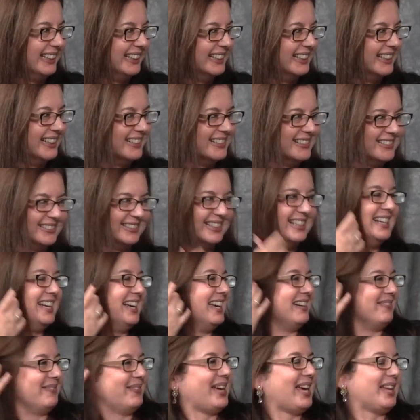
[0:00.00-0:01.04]
you know,
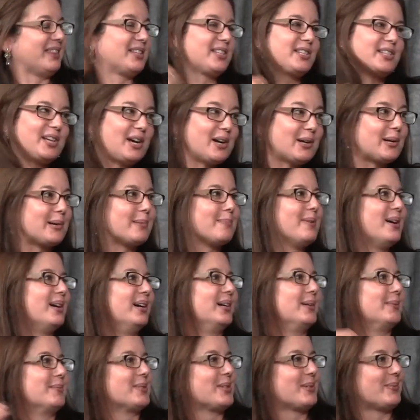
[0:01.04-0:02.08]
we had the soccer
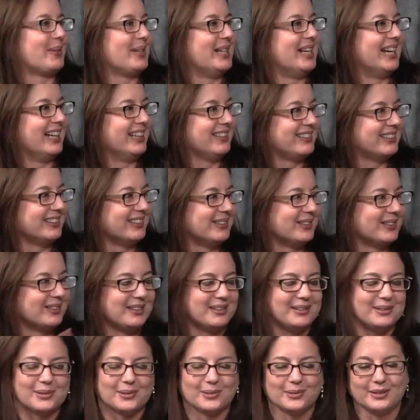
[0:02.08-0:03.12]
moms, we had the
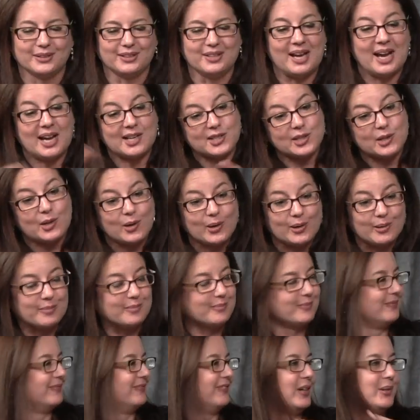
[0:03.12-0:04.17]
you know the NASCAR
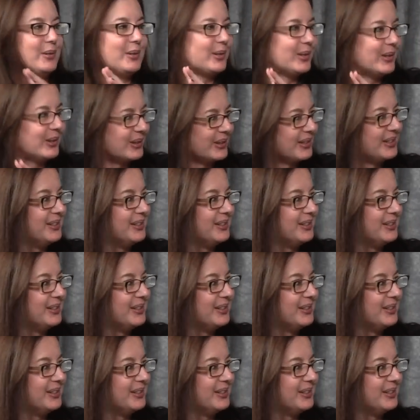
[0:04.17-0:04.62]
voter.